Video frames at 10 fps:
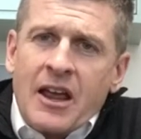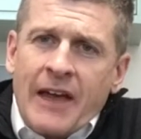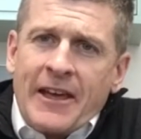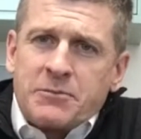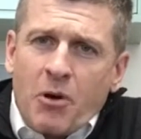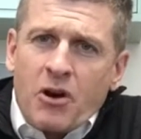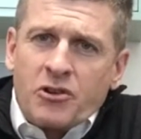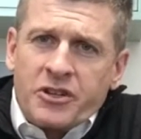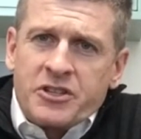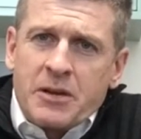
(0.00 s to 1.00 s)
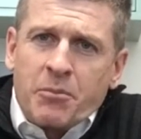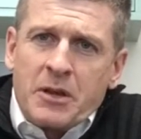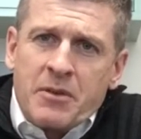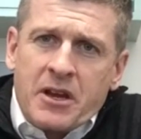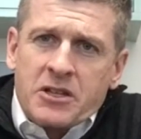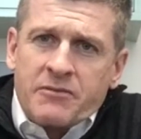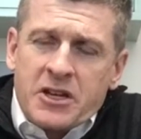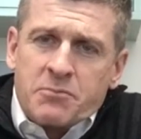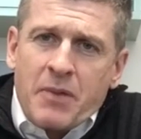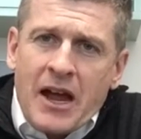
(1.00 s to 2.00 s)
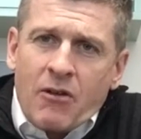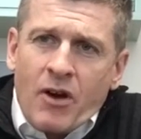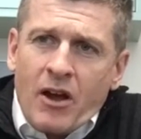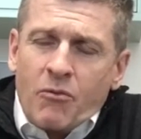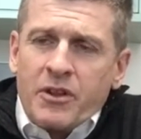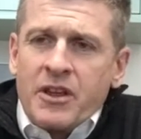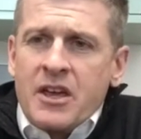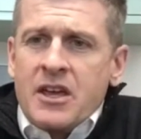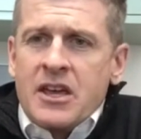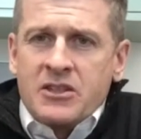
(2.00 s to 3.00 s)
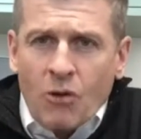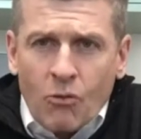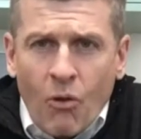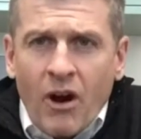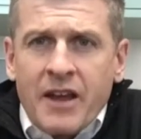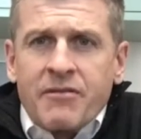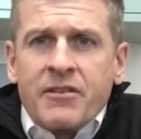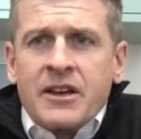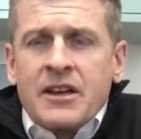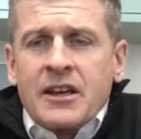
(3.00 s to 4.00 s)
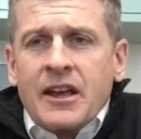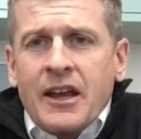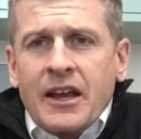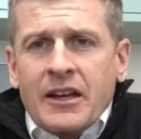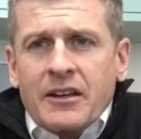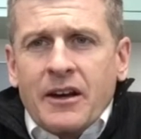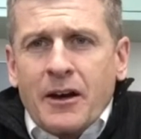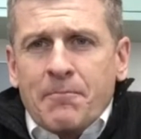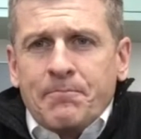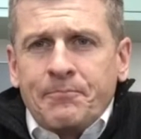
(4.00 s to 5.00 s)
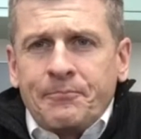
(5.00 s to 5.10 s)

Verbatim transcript: And that's partially simply because of his background with his own wife and. Um,